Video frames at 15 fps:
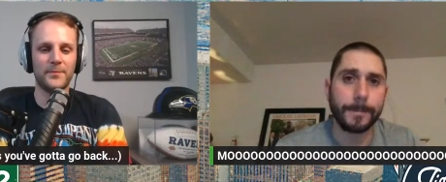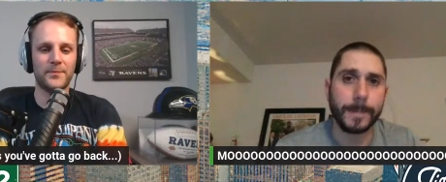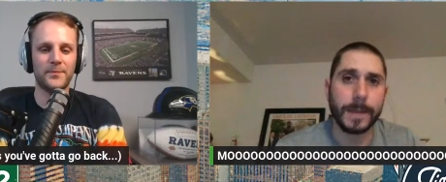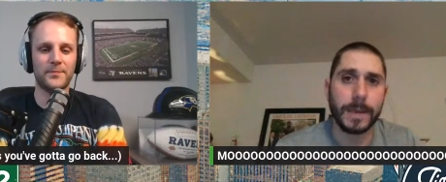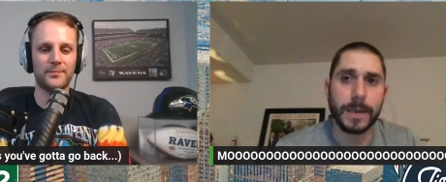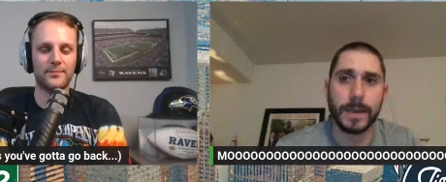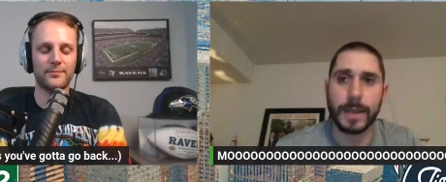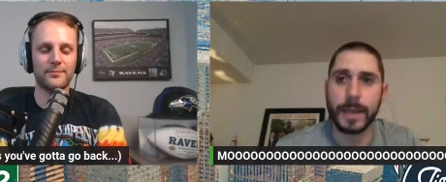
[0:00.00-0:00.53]

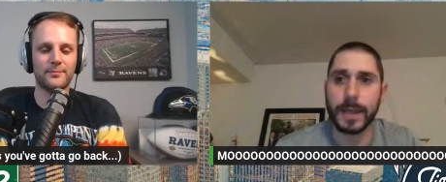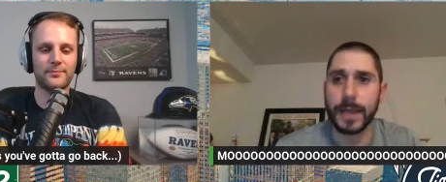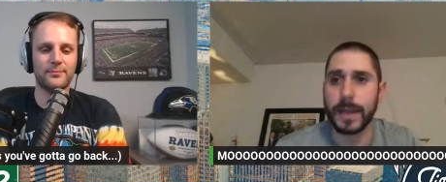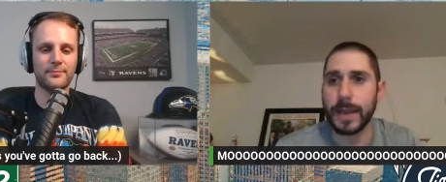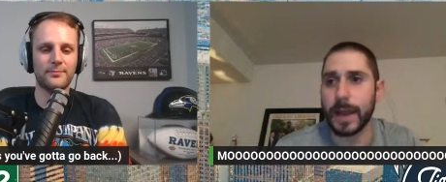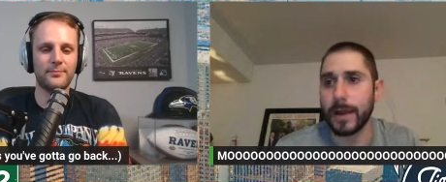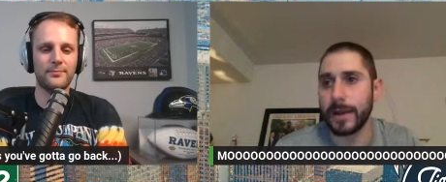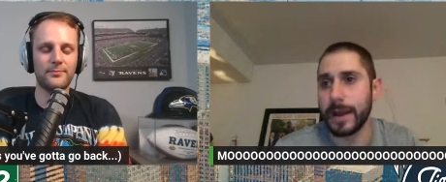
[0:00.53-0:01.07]
Speaker 1: and again
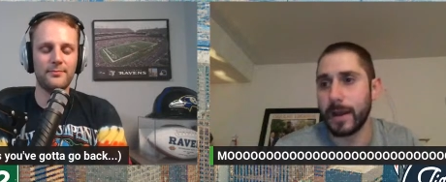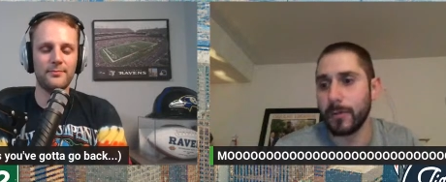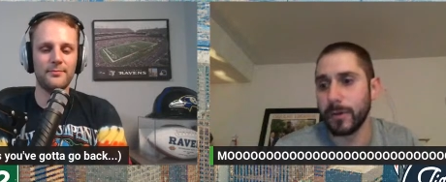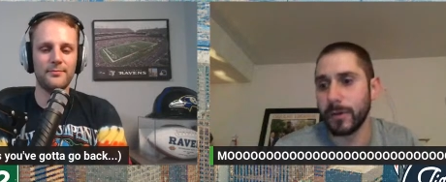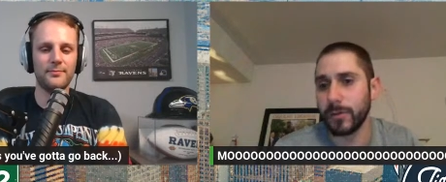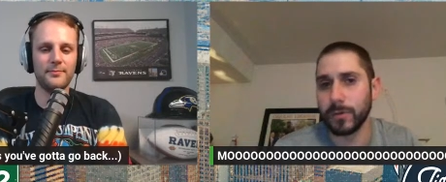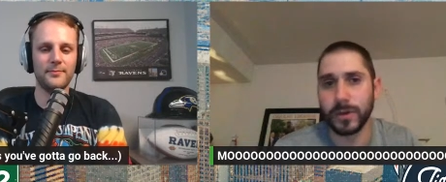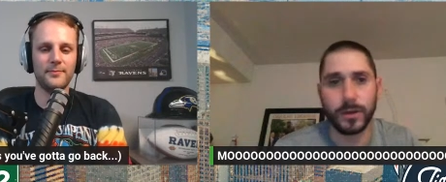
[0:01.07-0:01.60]
now now
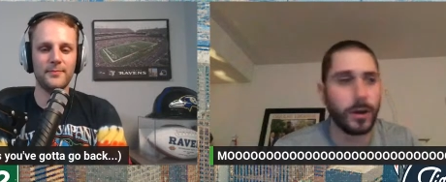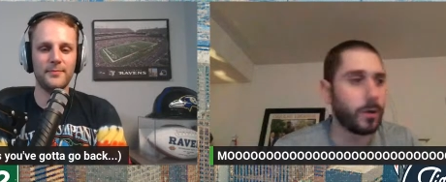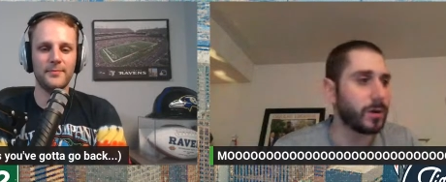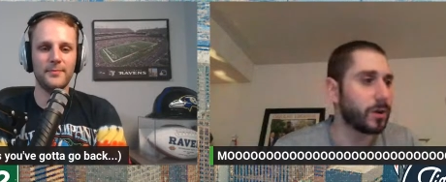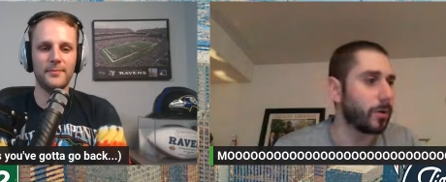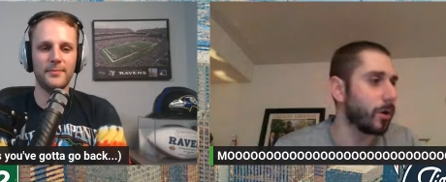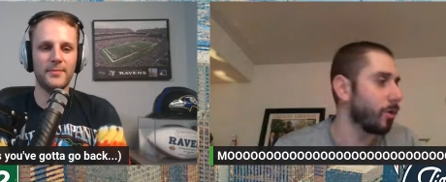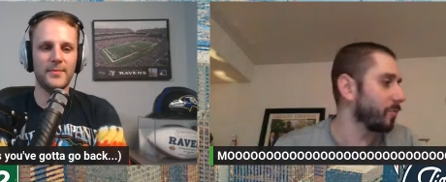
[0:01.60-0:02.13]
we we go
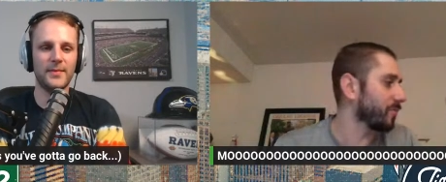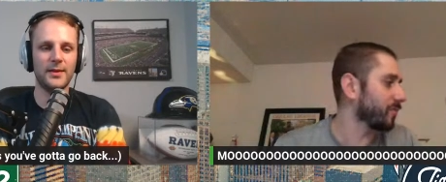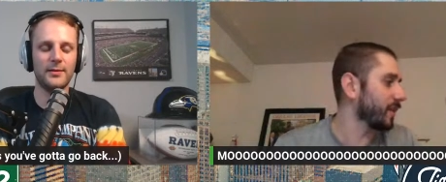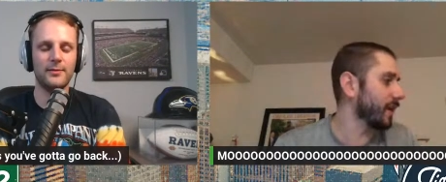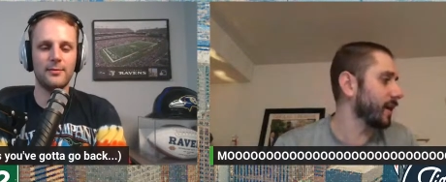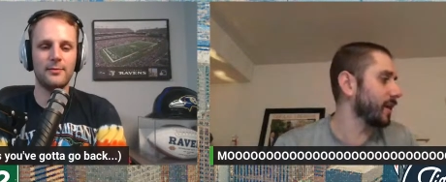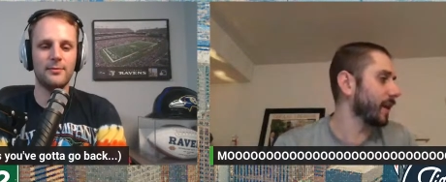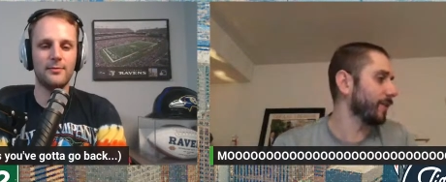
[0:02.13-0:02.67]
into a
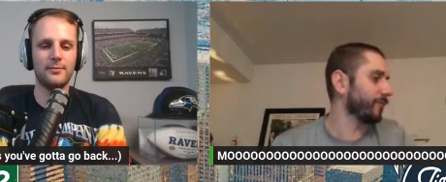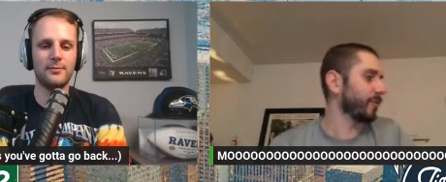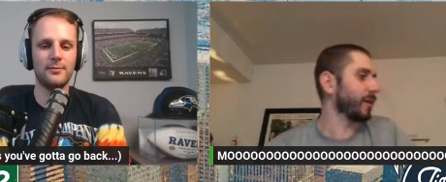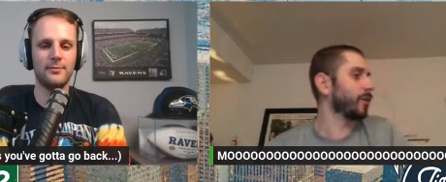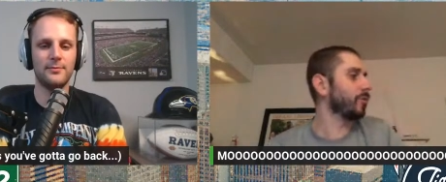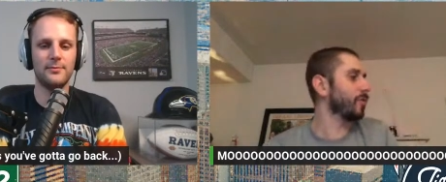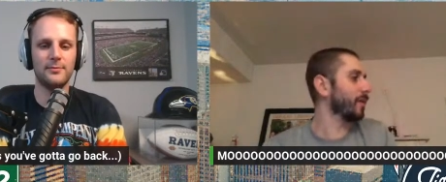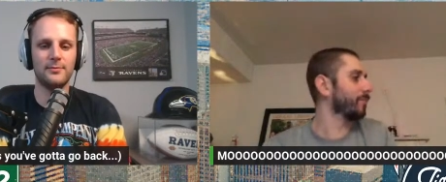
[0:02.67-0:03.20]
homestand. I
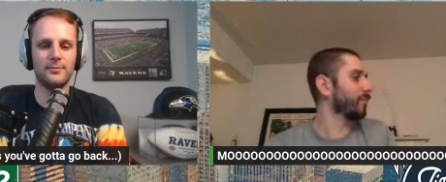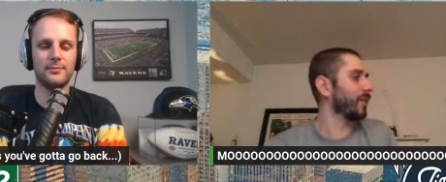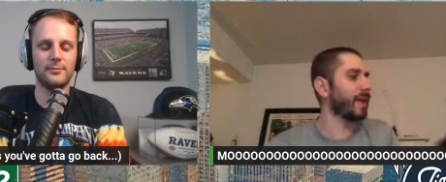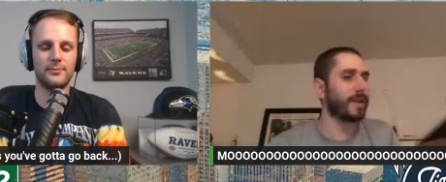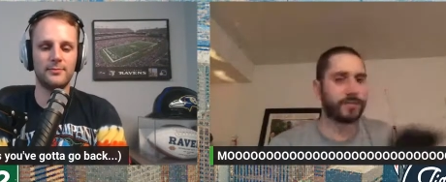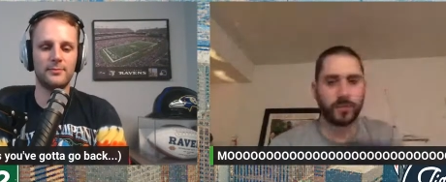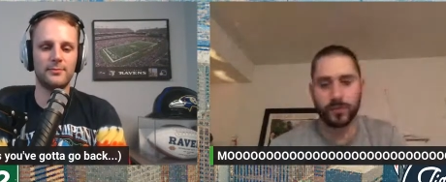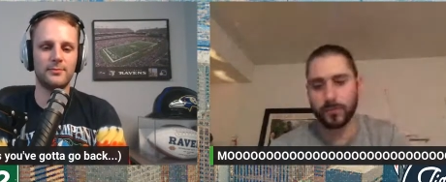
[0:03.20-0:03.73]
forget who they play
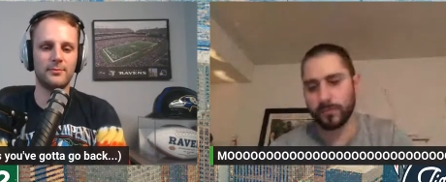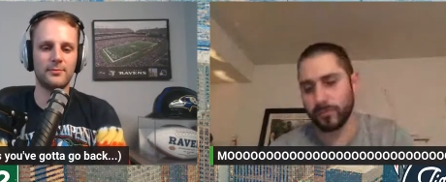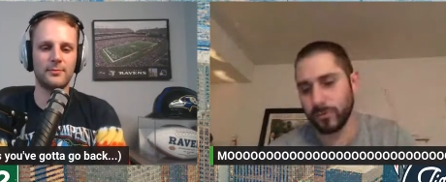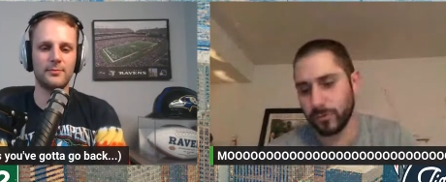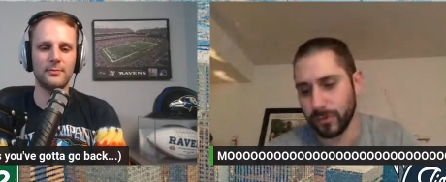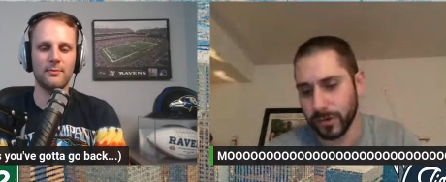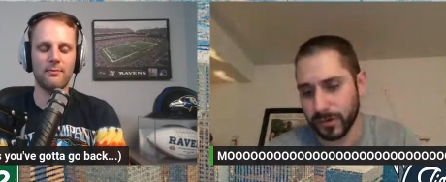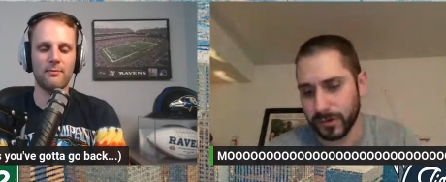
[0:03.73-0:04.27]
after the
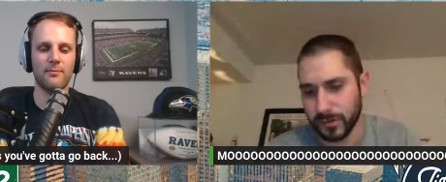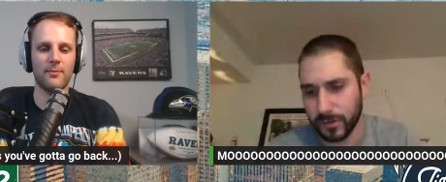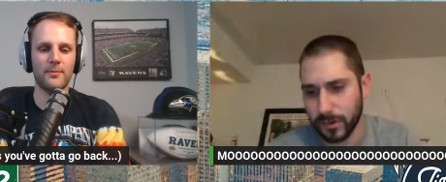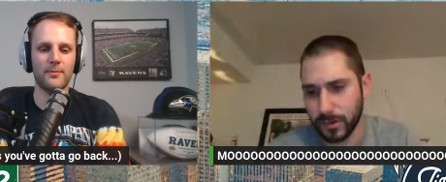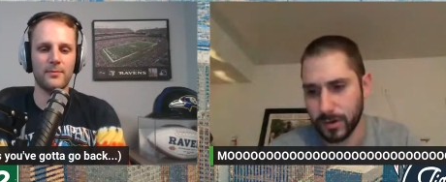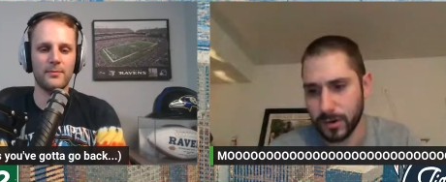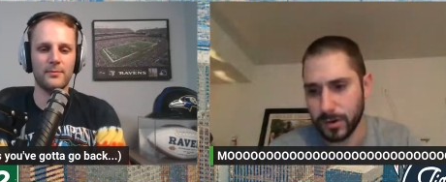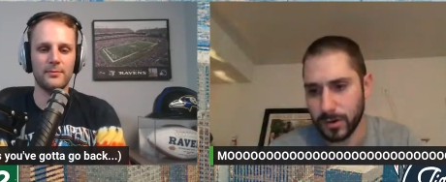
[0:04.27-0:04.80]
Brewers.
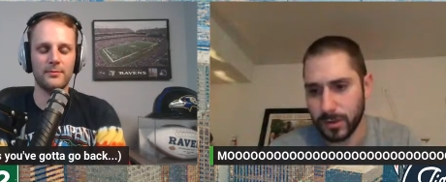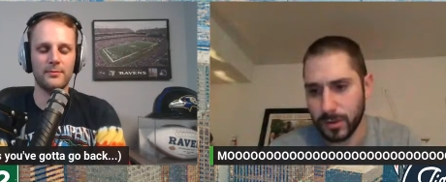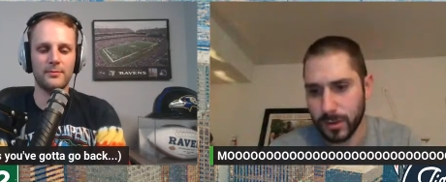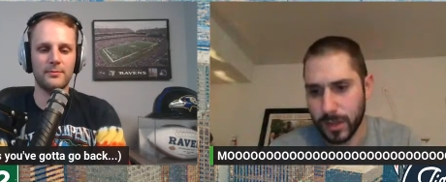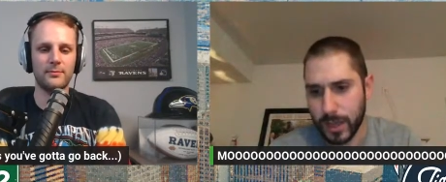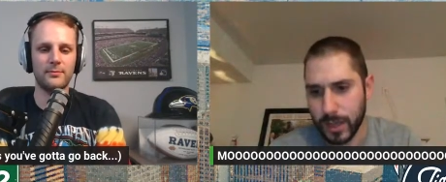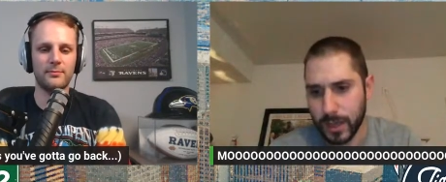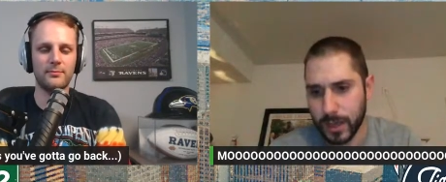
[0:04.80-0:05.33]

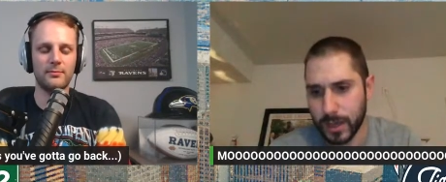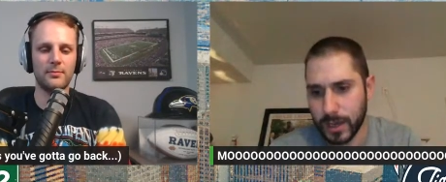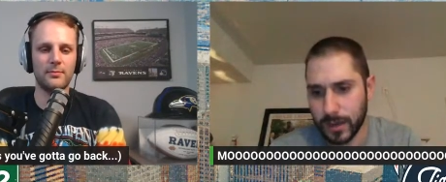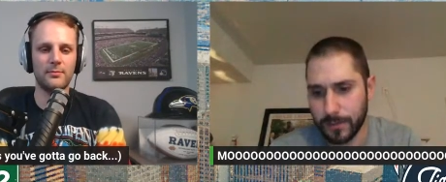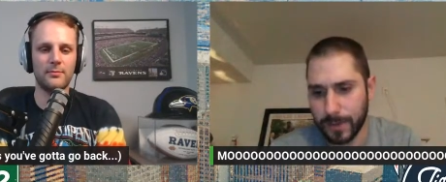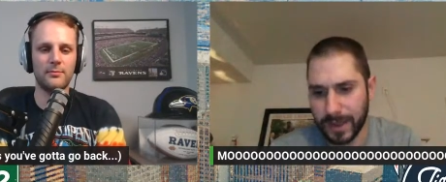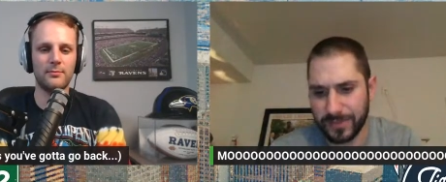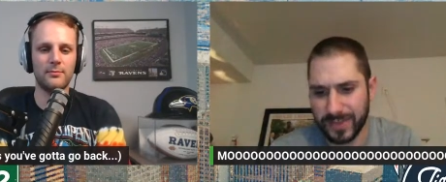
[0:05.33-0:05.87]

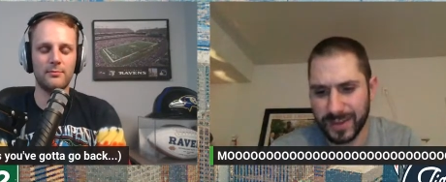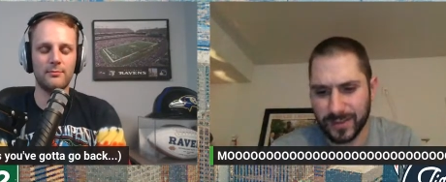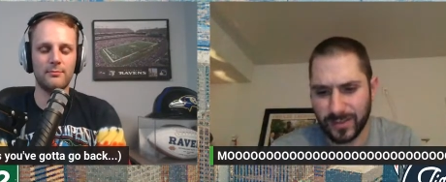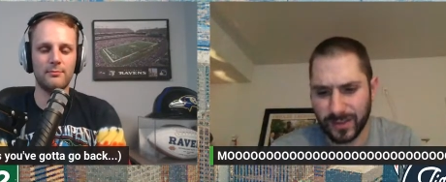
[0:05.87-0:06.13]
Um, I think it's a